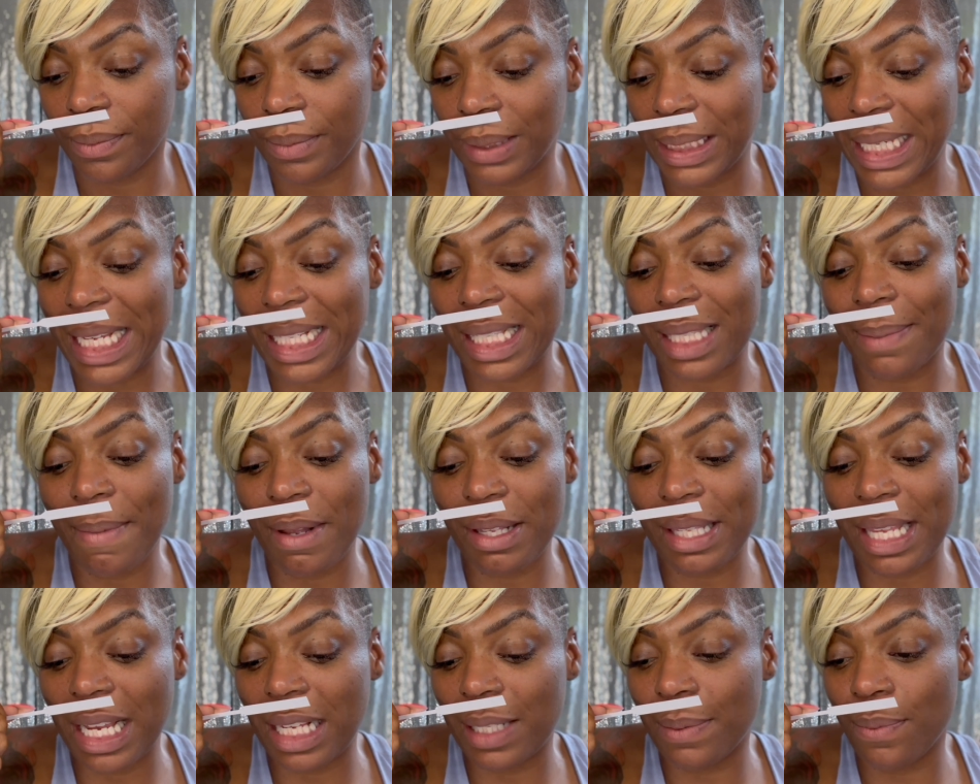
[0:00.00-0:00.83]
yeah, it
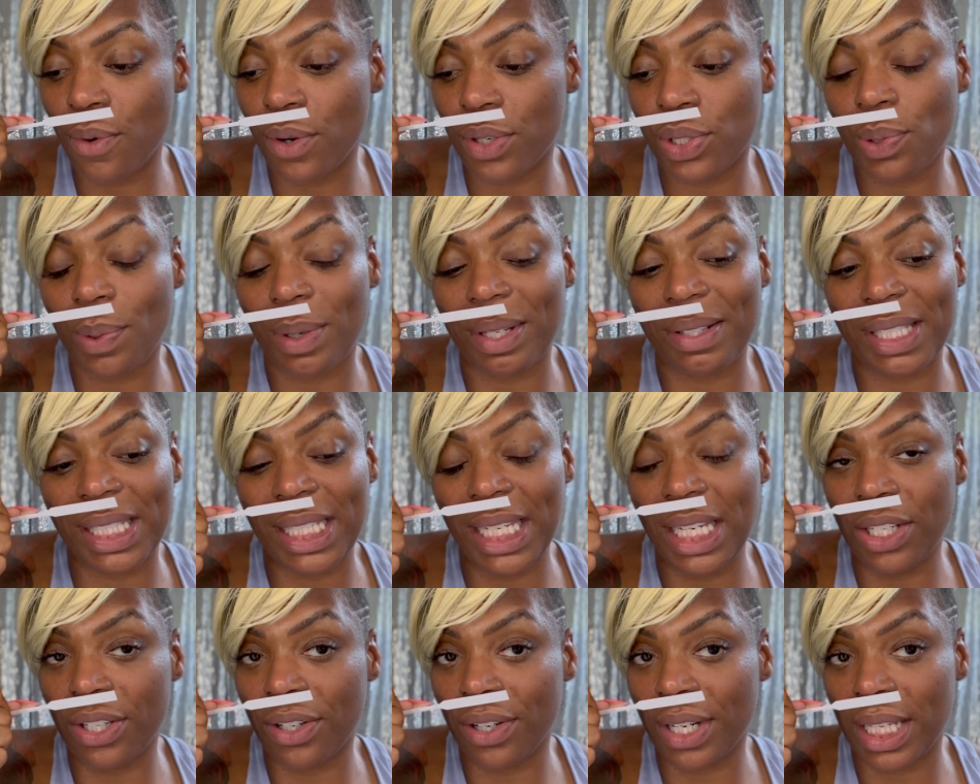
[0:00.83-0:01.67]
smells like it's more so a
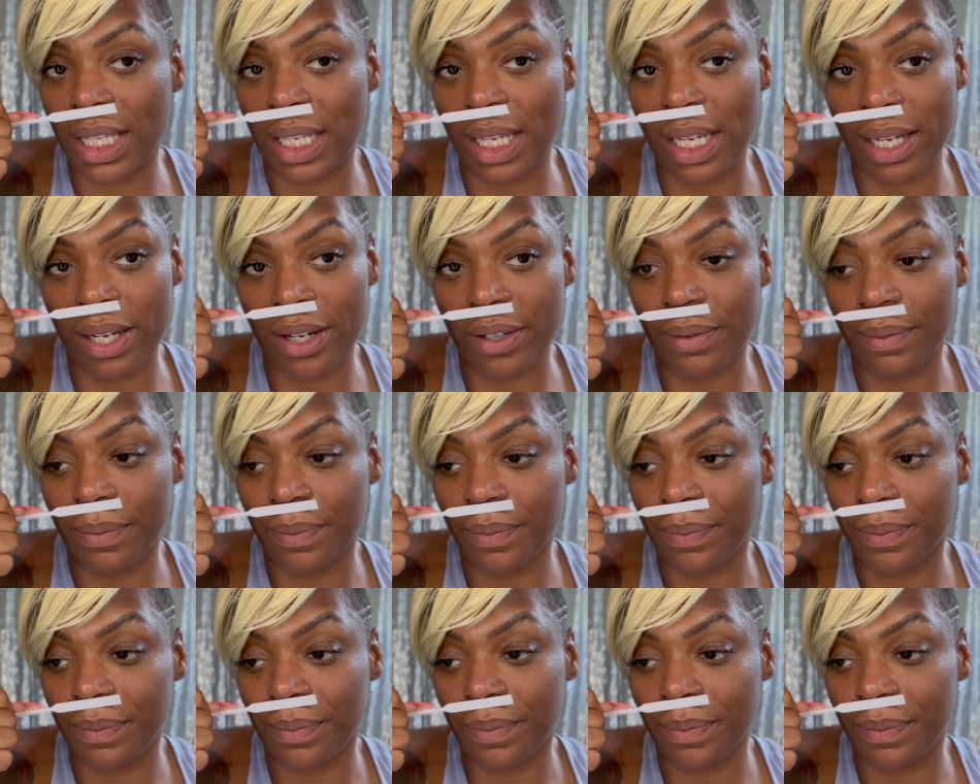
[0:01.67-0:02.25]
cedar in here.